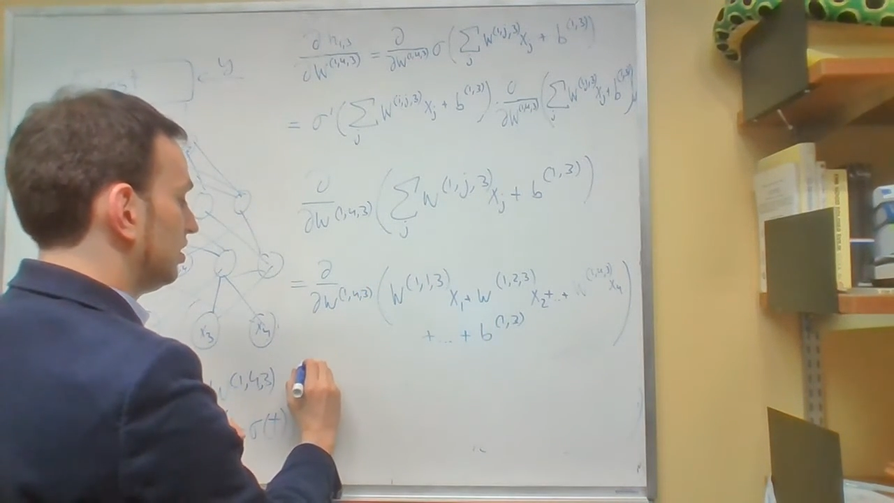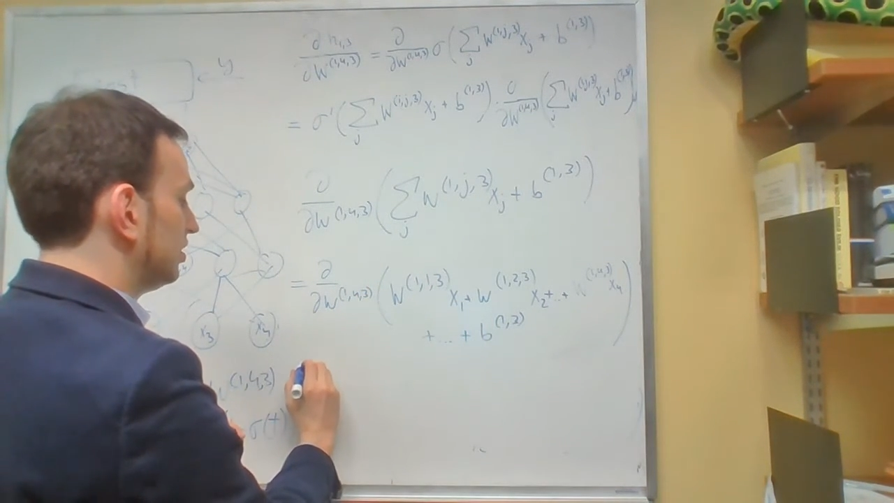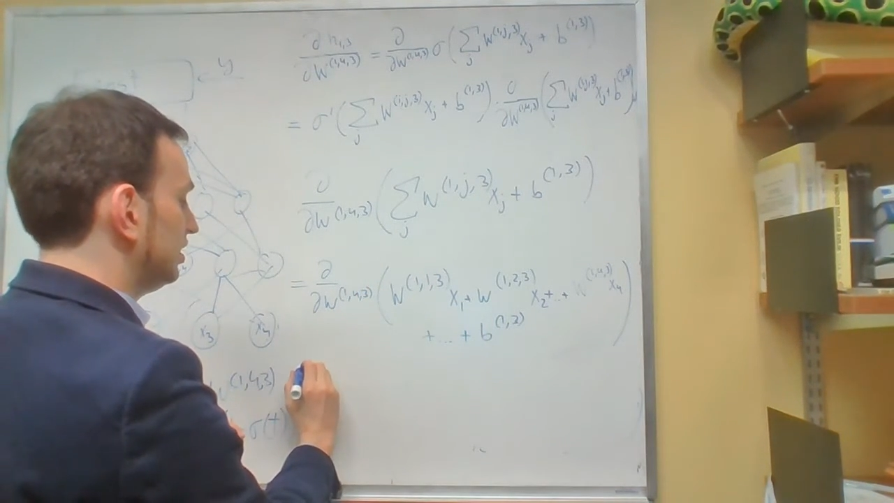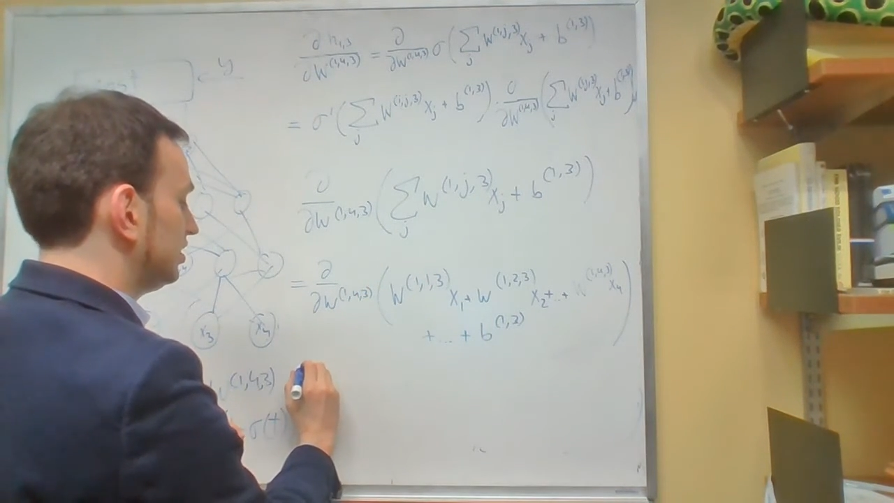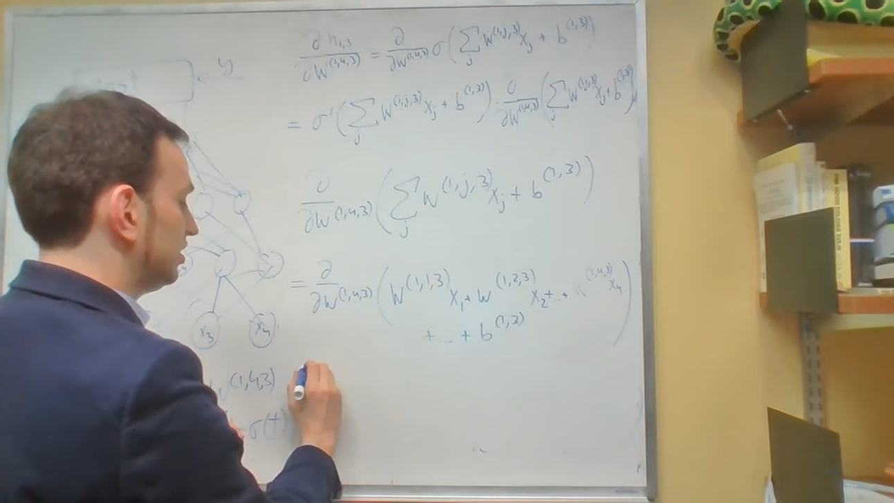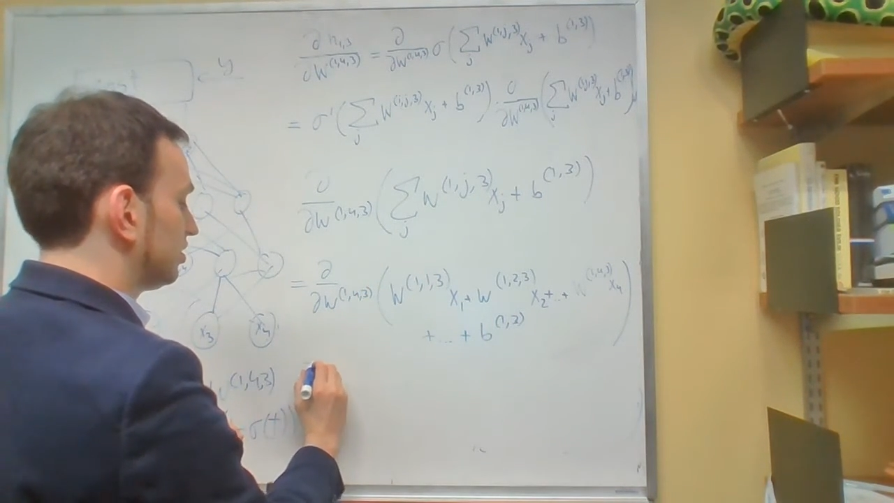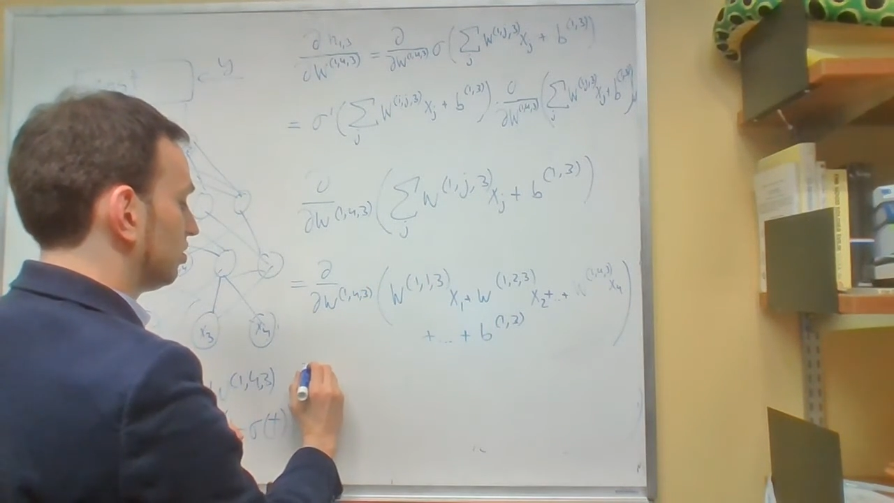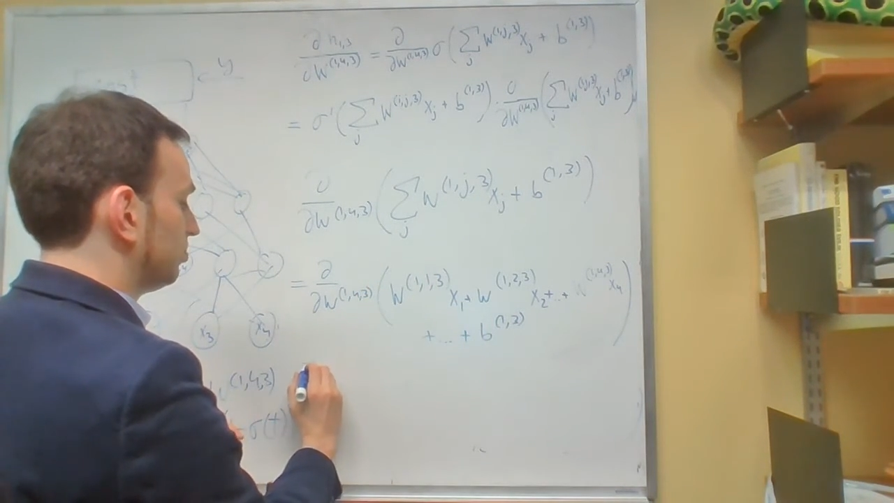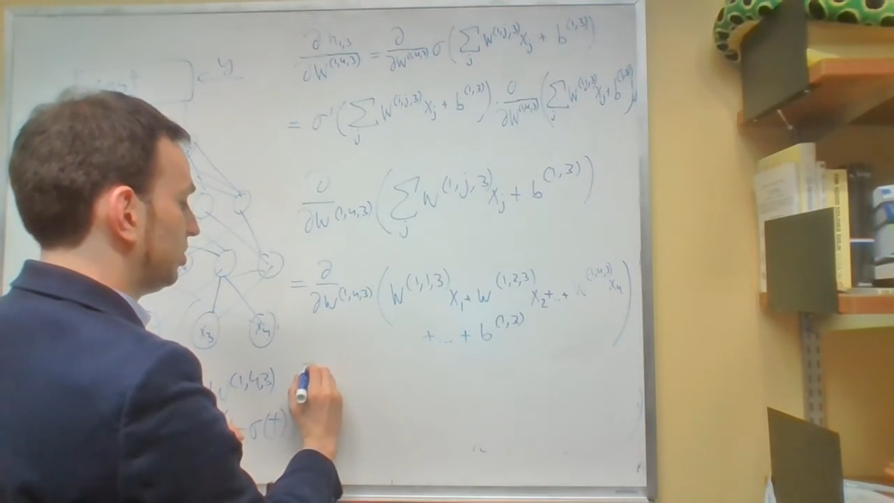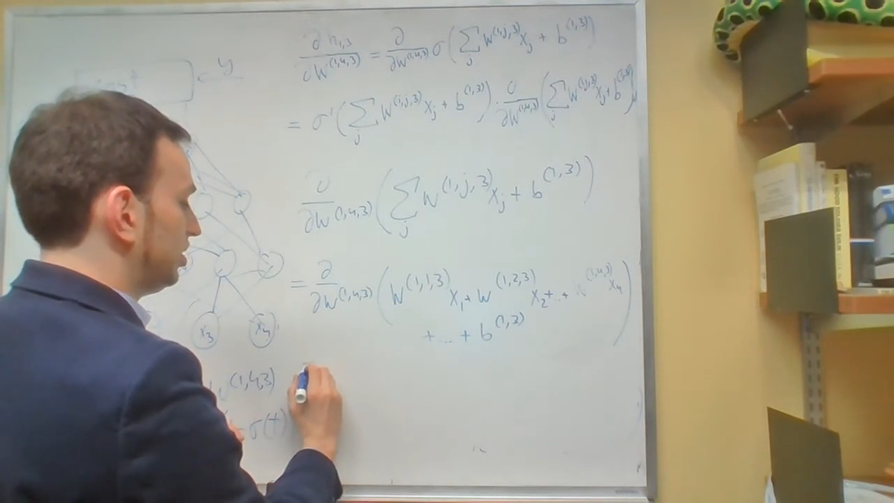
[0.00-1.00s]
this is
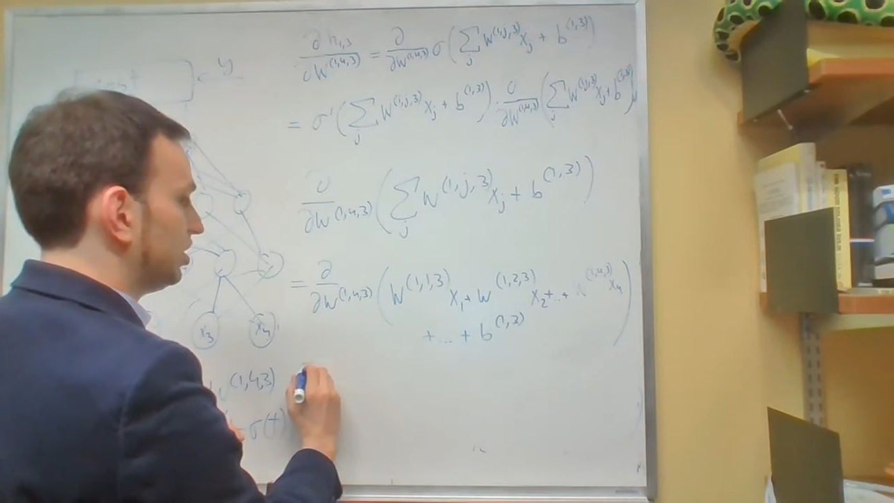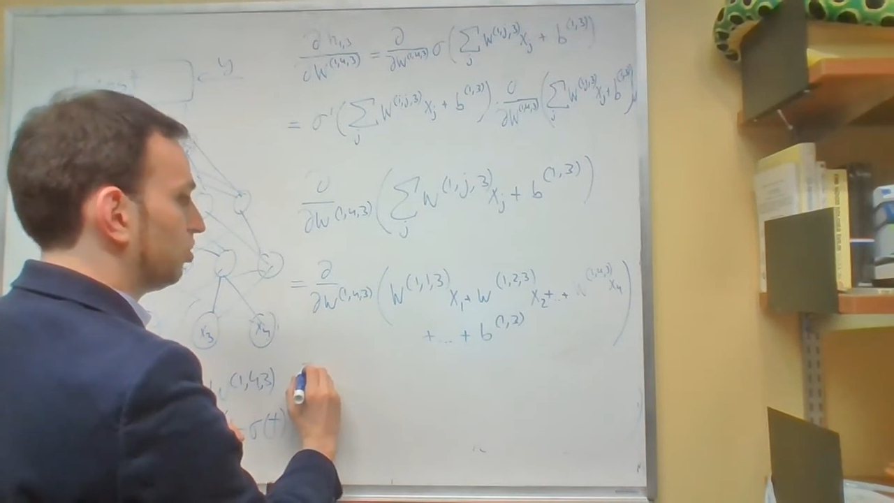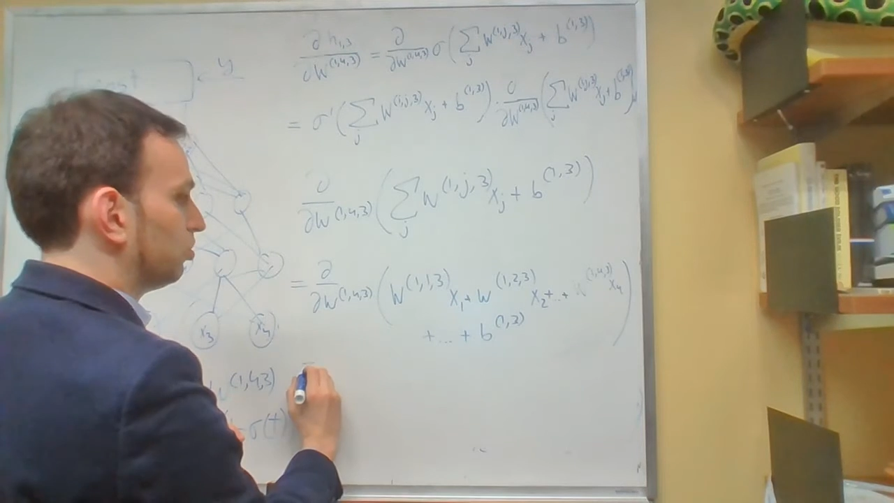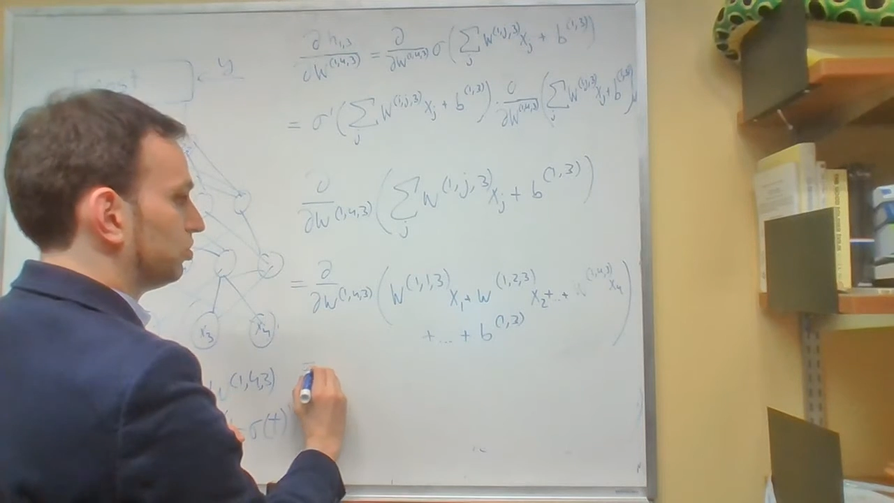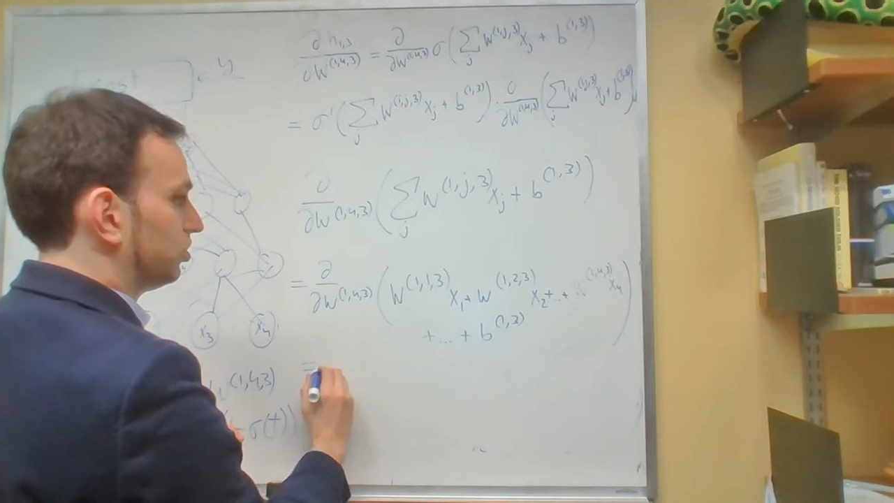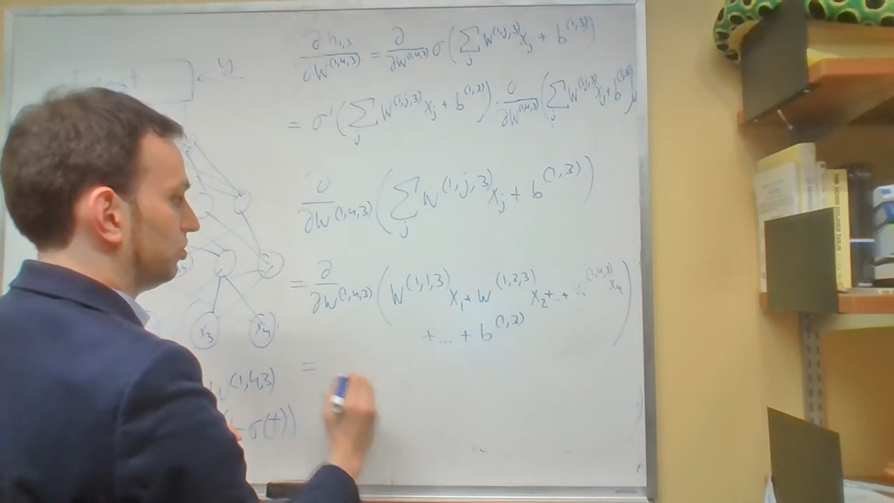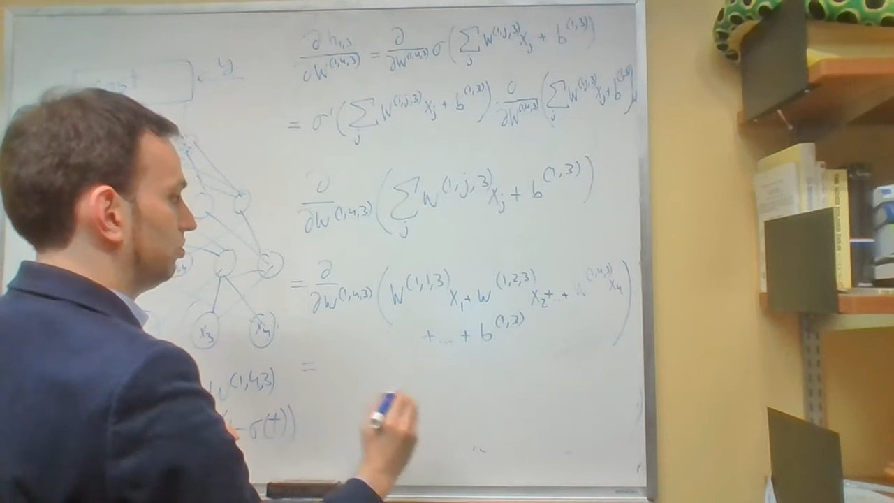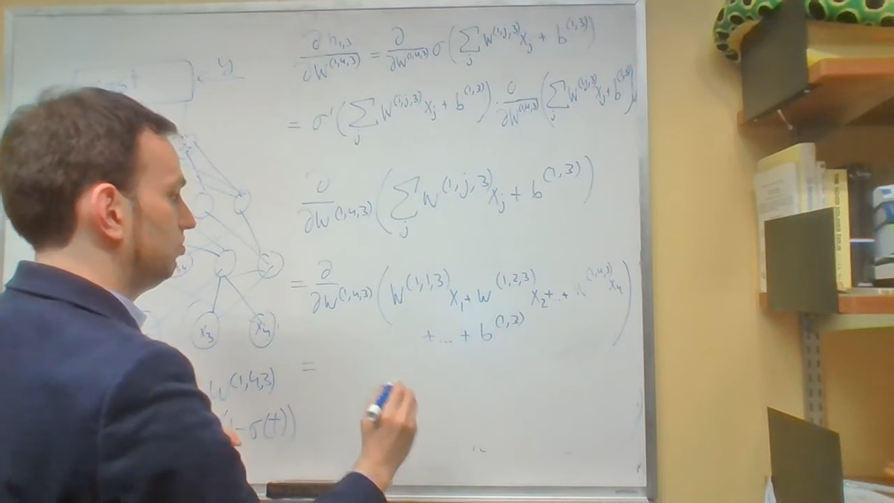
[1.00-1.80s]
going to be equal to